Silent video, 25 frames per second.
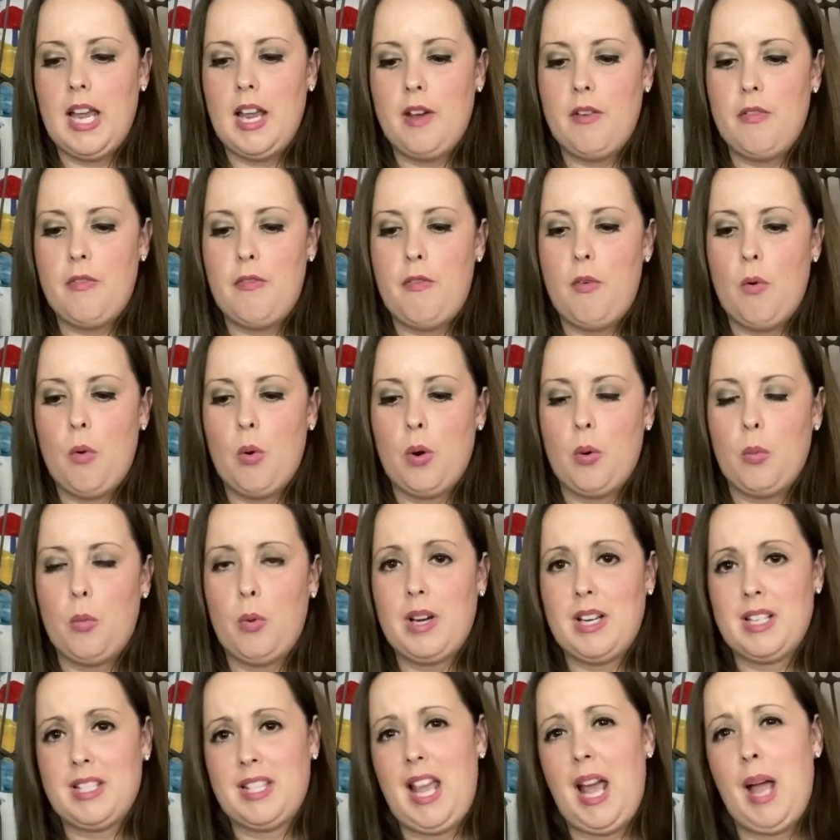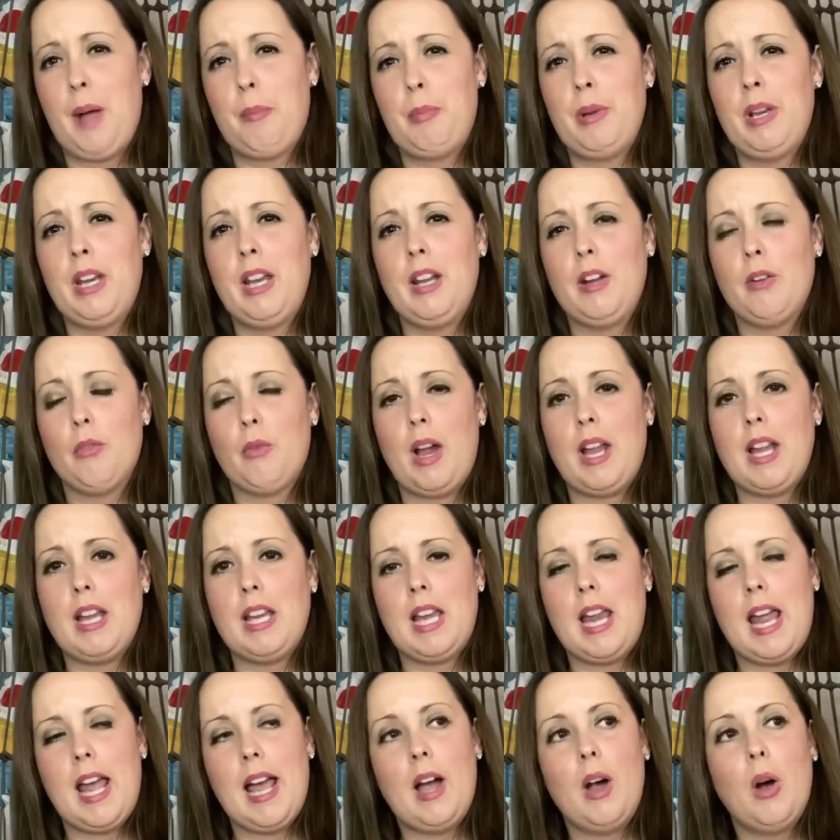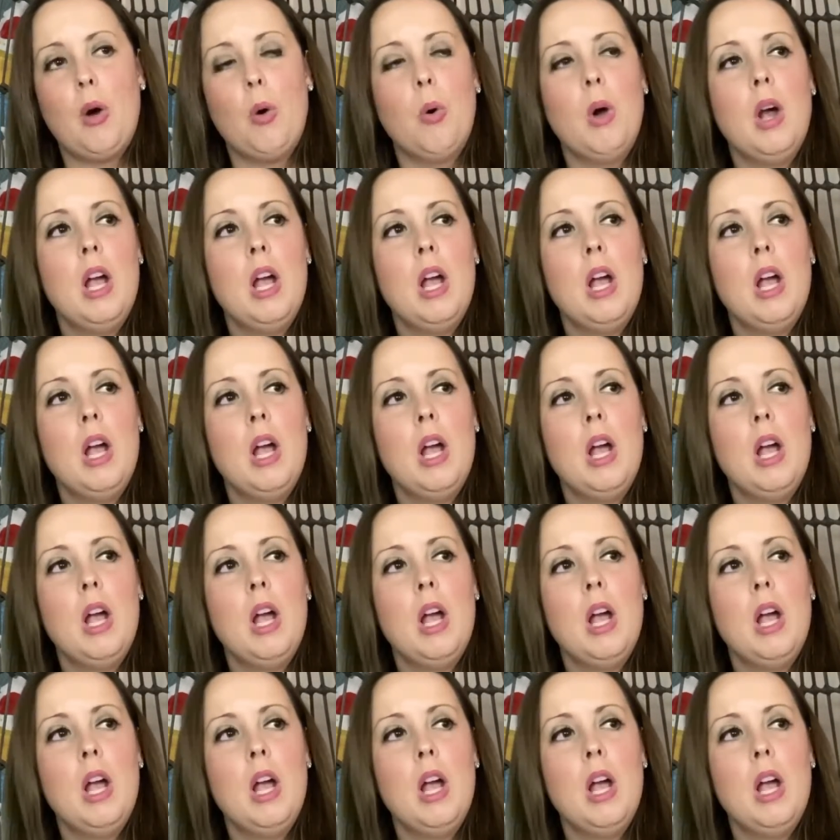for what is happening right now,